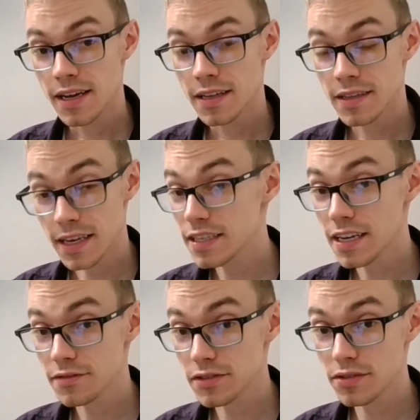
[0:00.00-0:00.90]
Thanks
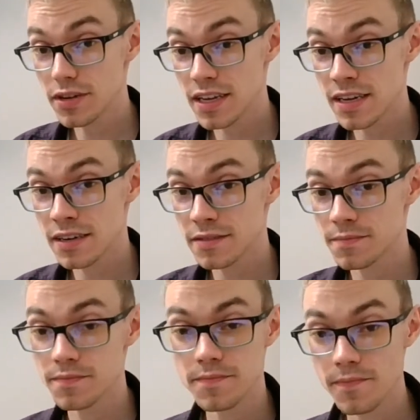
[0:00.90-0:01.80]
guys for tuning in.
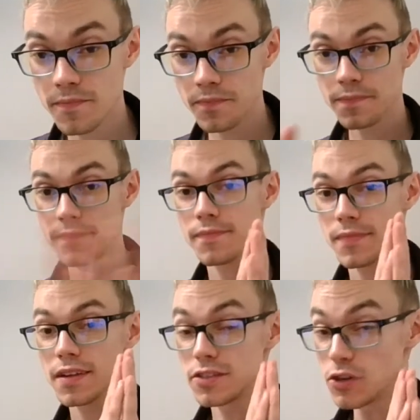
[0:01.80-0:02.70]

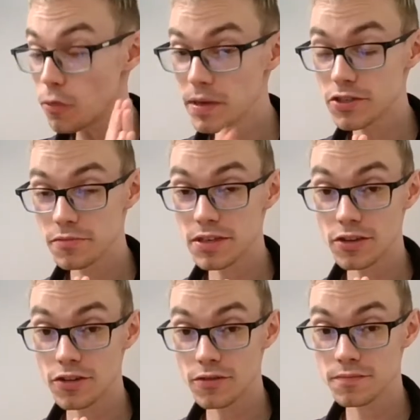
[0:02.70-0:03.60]
Don't be doom and
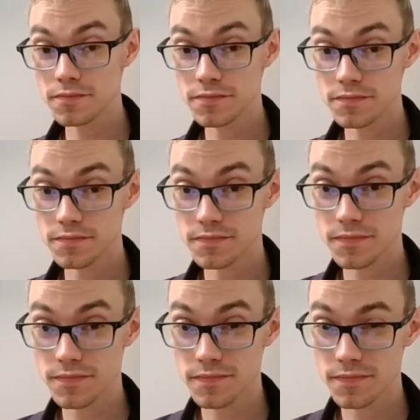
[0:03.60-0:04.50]
gloom.
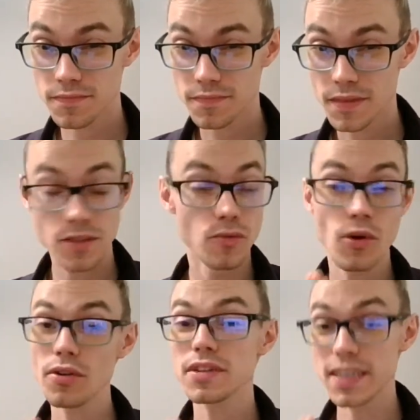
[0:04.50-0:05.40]
The
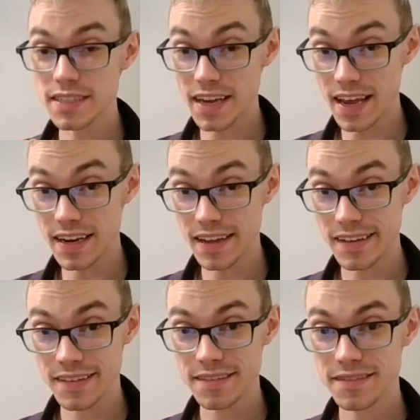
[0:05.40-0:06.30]
world isn't ending.